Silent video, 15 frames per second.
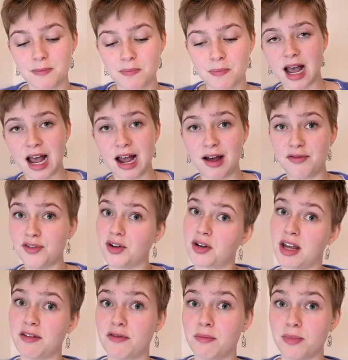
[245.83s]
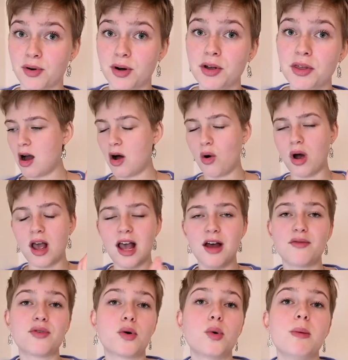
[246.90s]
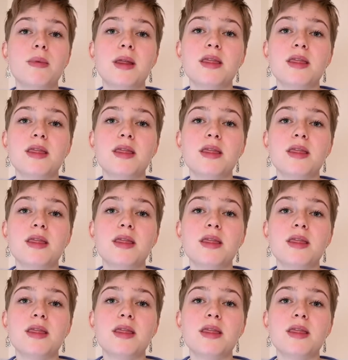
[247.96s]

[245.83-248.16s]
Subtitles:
have not given birth and for women